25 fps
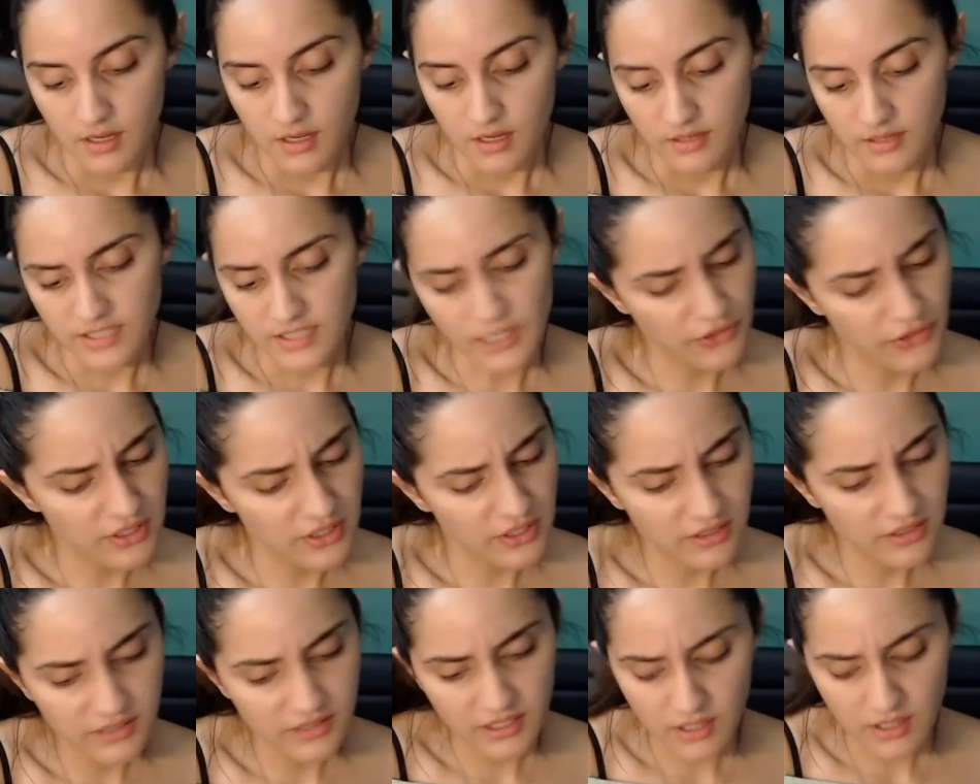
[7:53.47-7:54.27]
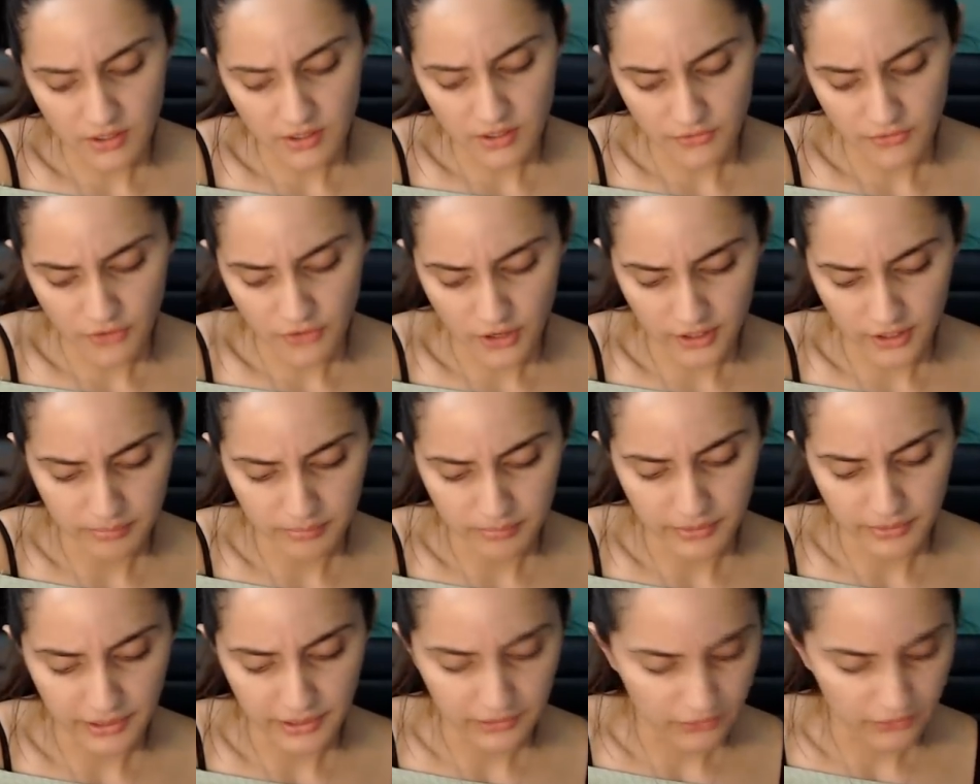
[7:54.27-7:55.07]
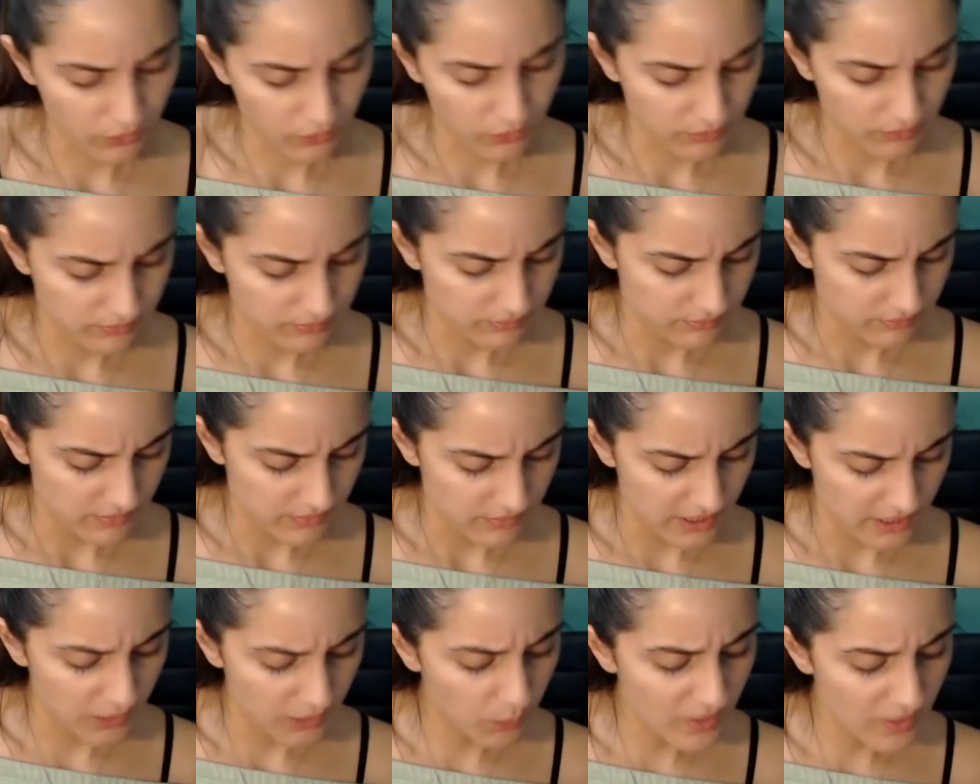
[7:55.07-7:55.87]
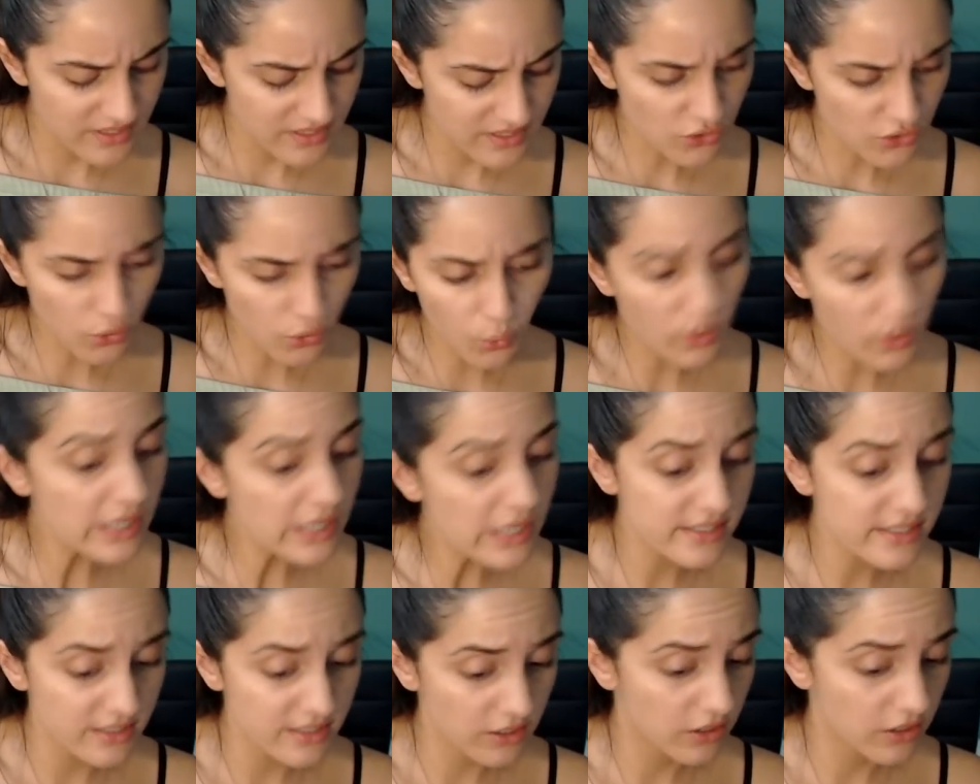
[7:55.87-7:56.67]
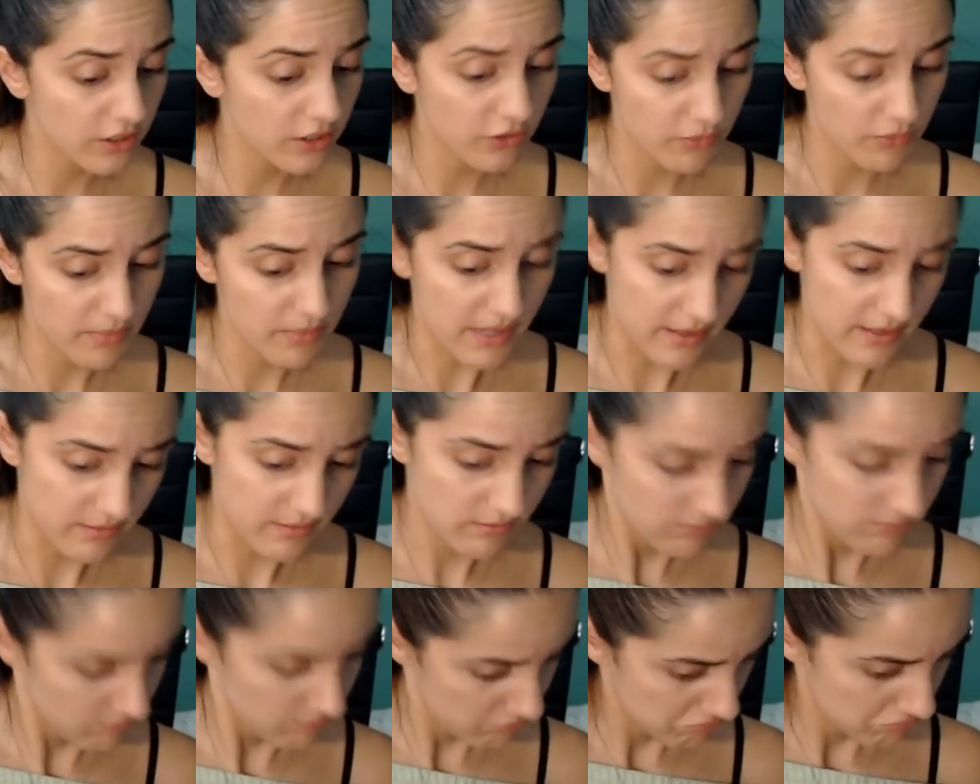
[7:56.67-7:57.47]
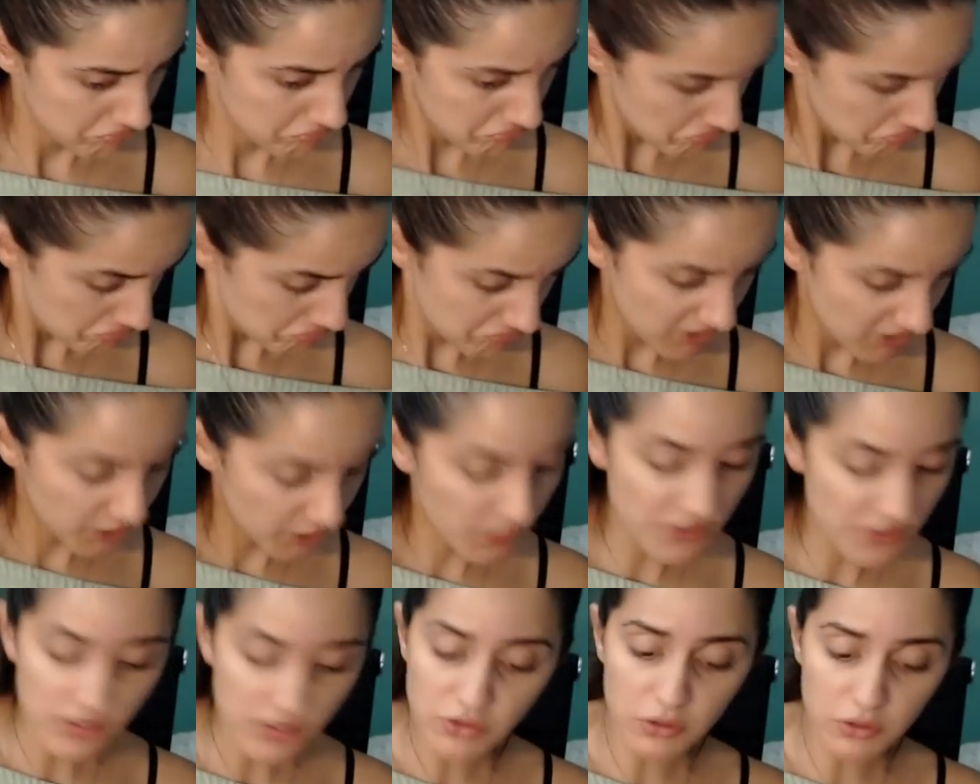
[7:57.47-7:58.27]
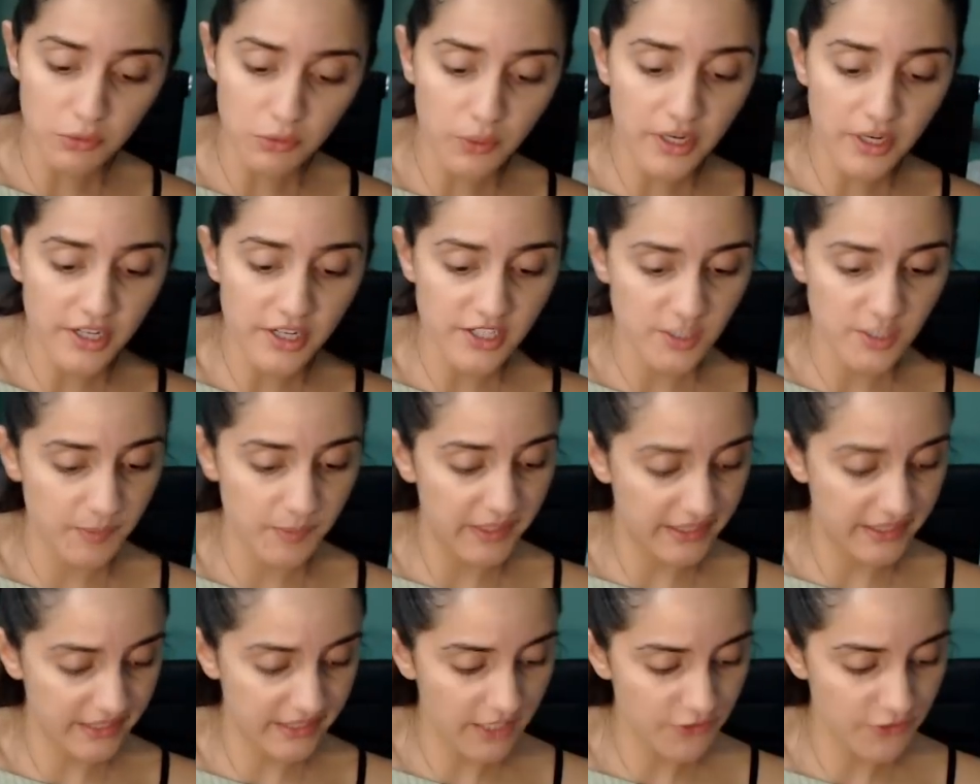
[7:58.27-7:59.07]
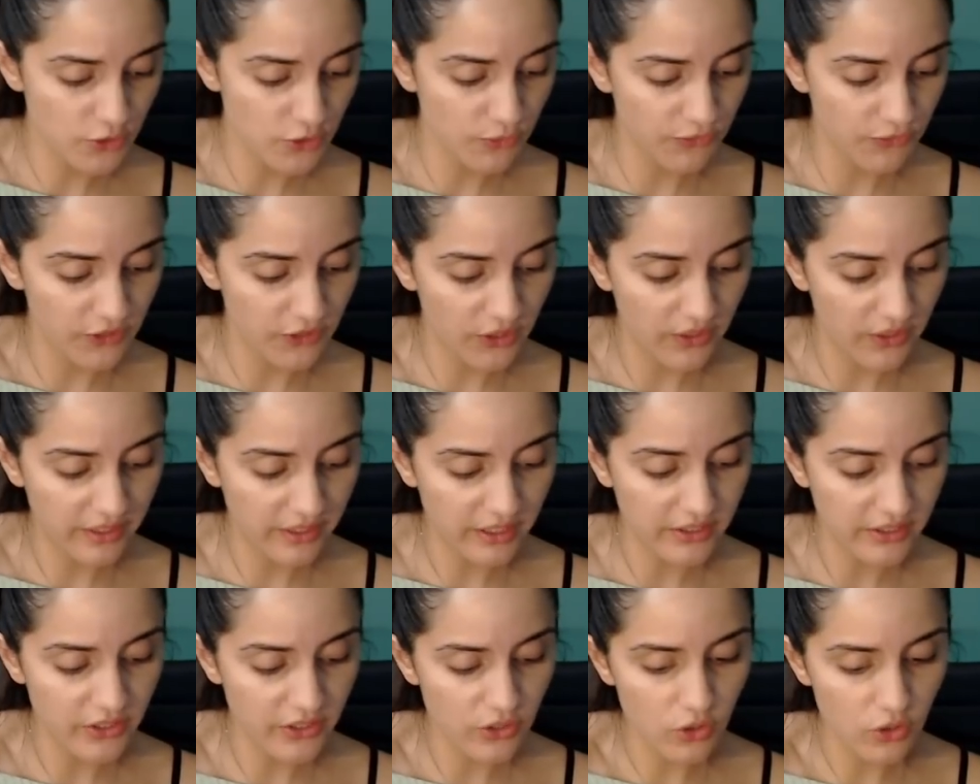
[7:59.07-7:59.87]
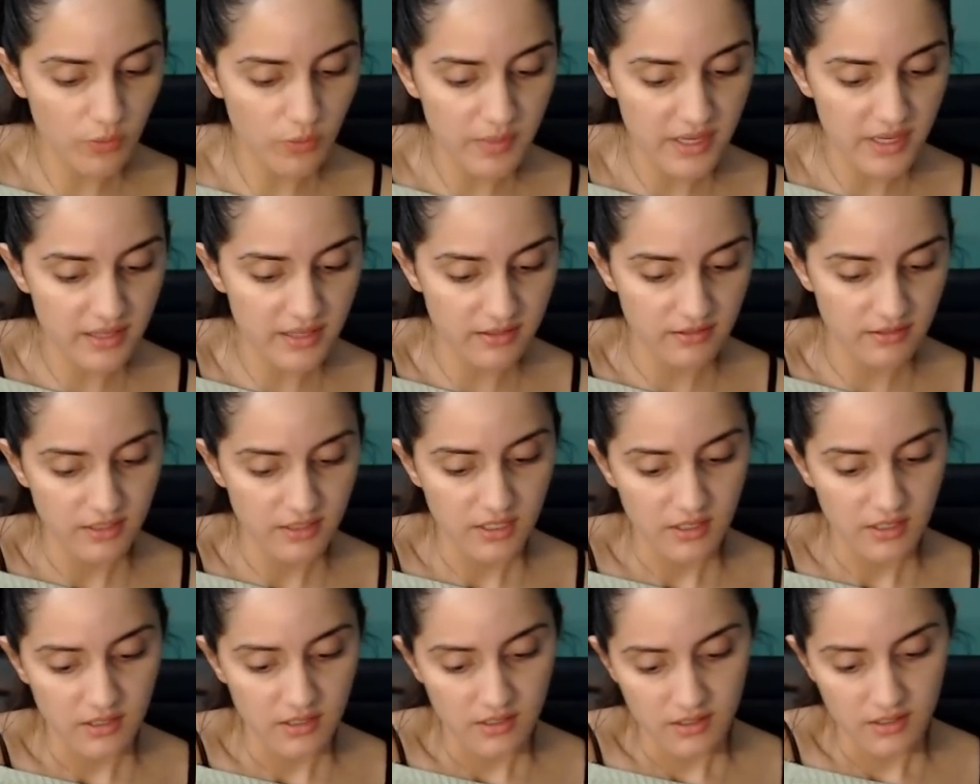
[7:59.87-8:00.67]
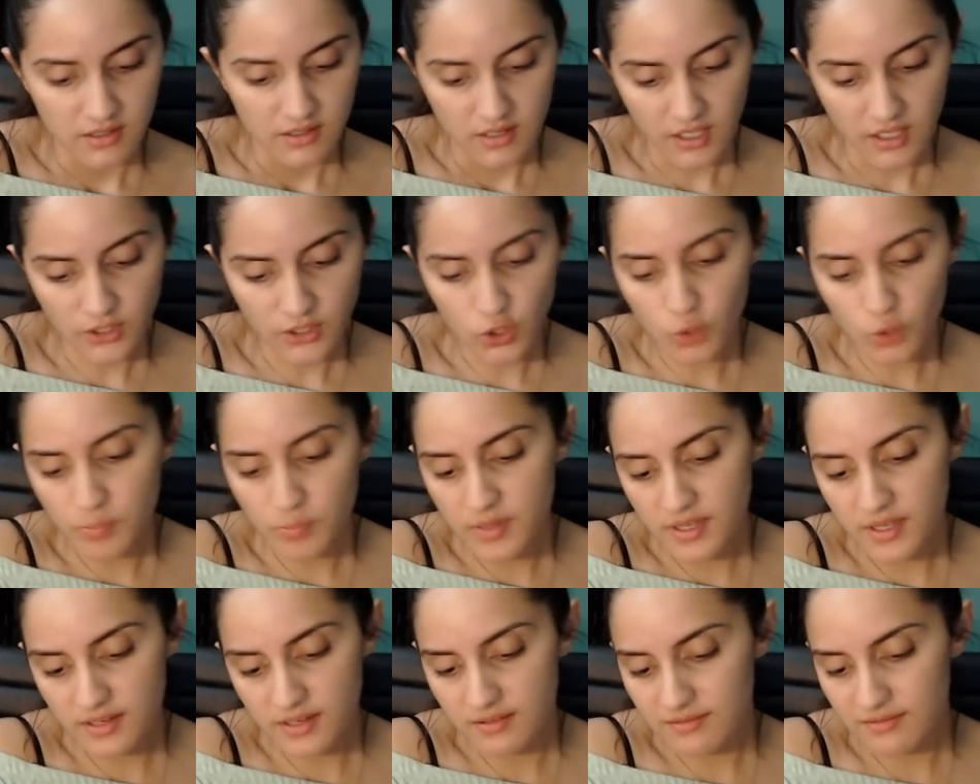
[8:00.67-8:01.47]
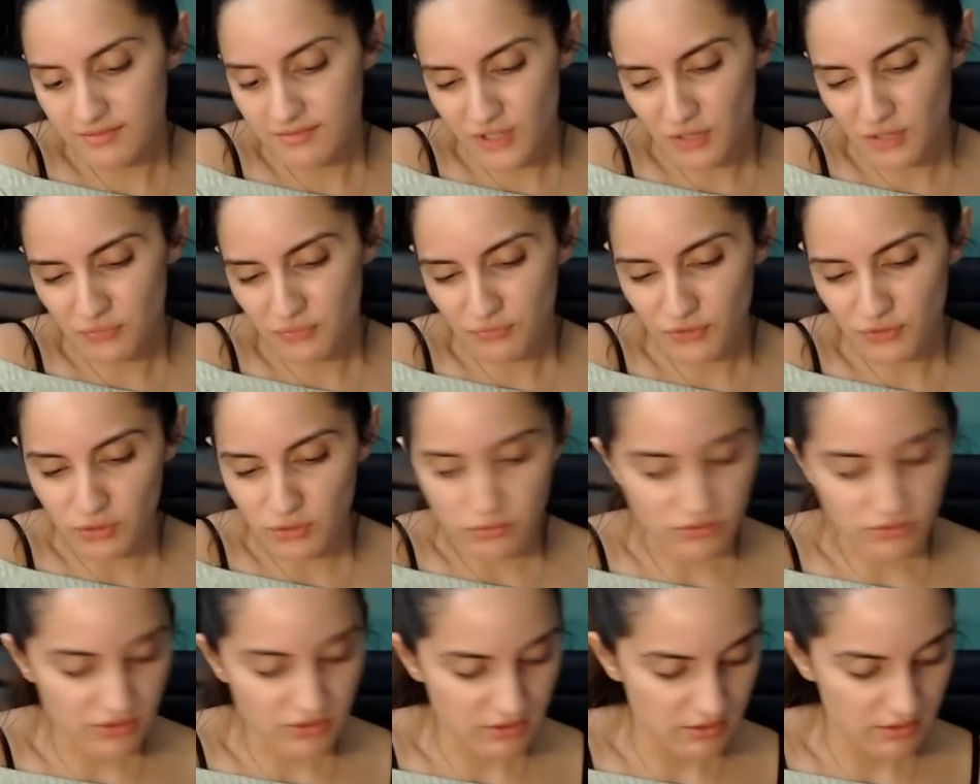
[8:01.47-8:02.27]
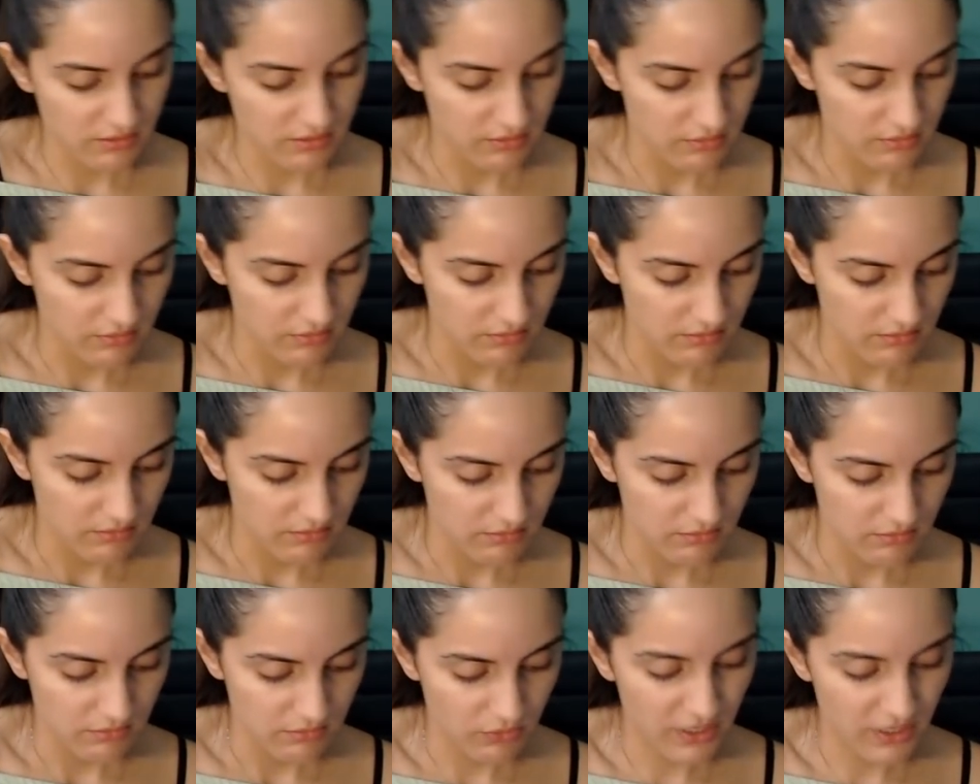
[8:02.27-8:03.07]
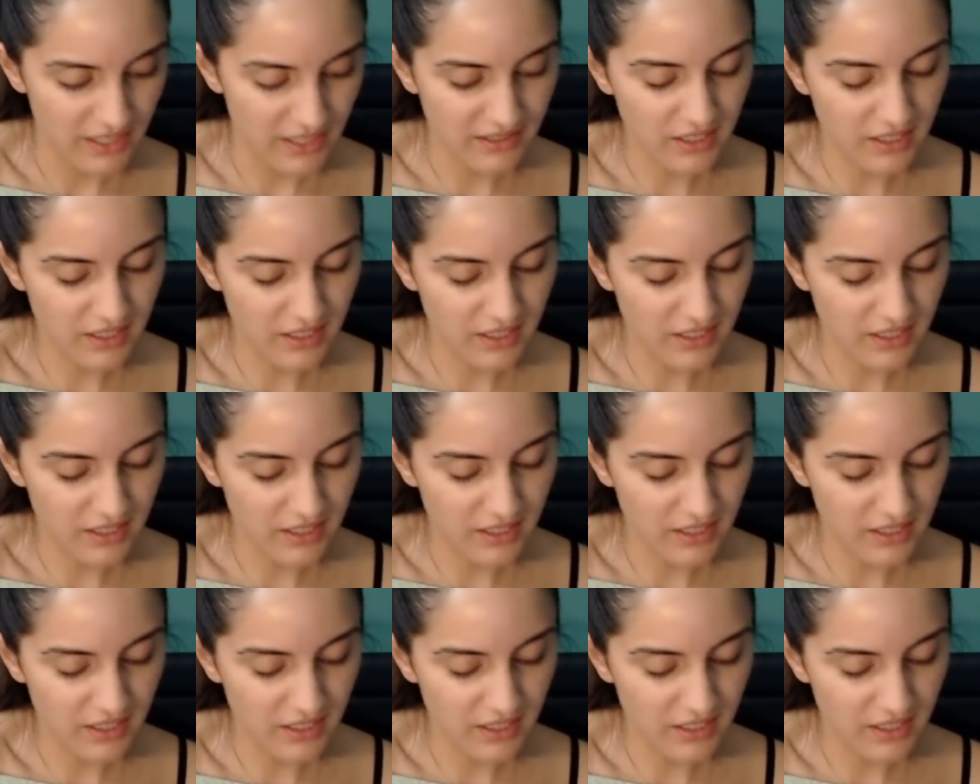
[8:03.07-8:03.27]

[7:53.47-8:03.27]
Definitely a lot of heartbreak, though. It wasn't the worst it could have been. It wasn't the worst, but it left you feeling a little bit confused. Right?